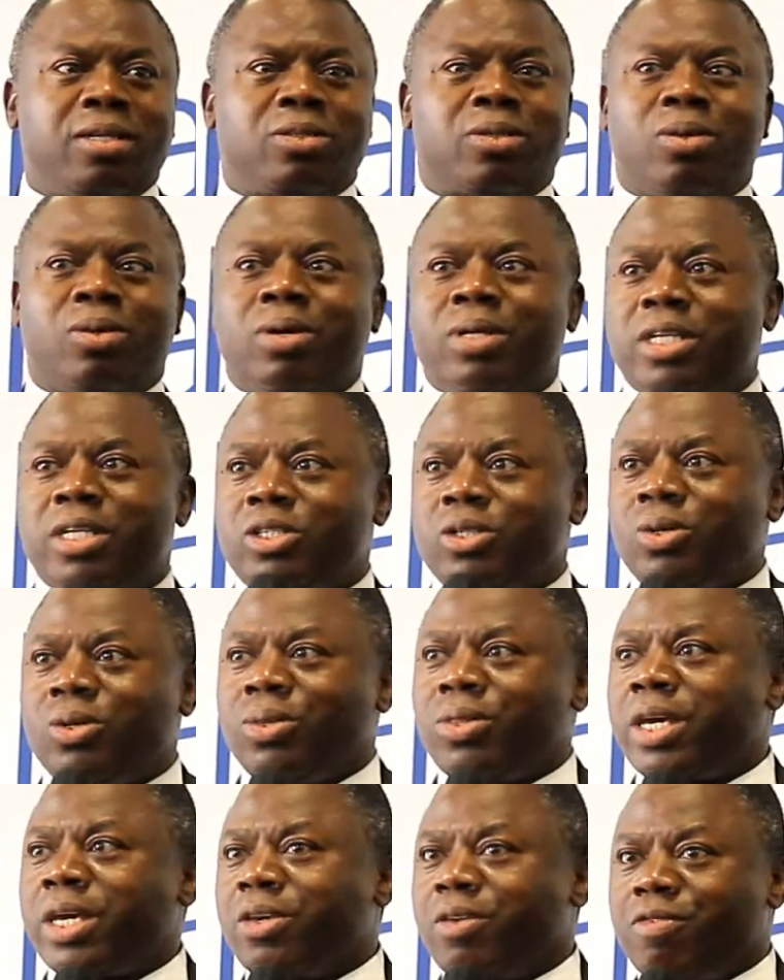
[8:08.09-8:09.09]
So on this
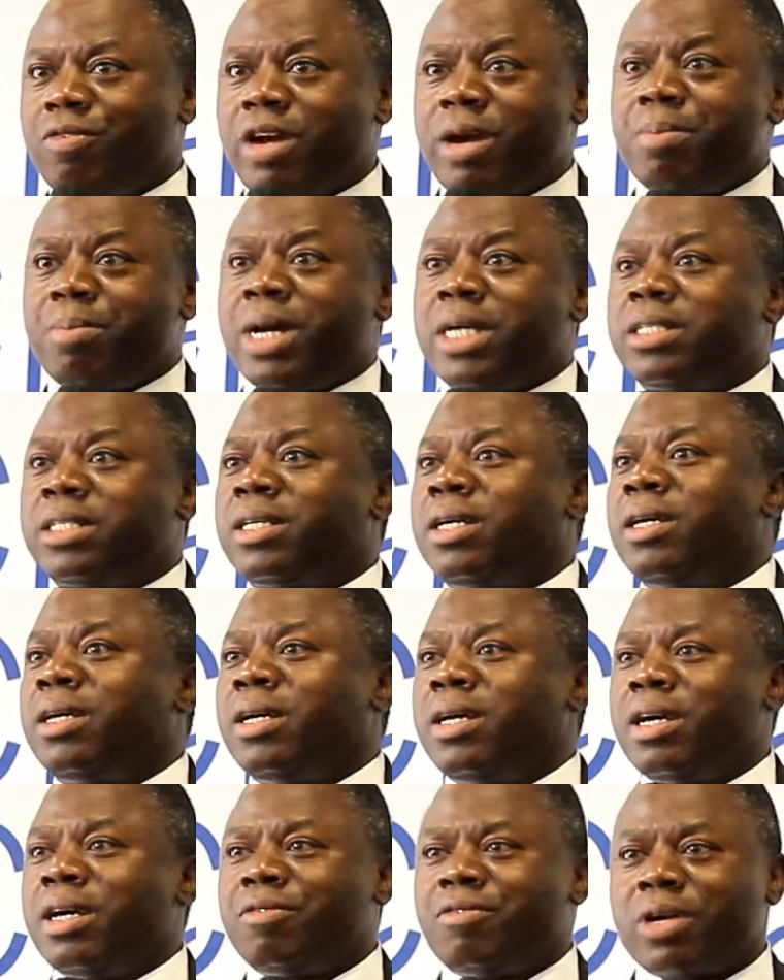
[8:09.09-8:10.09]
note, thank you very much
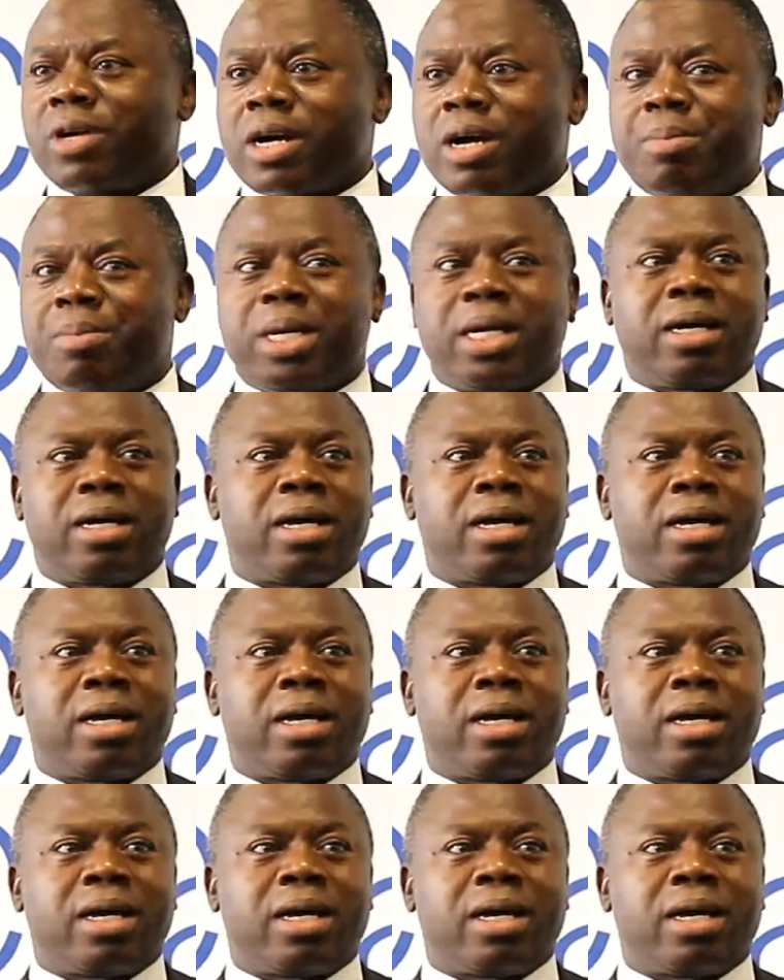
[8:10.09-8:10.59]
for coming,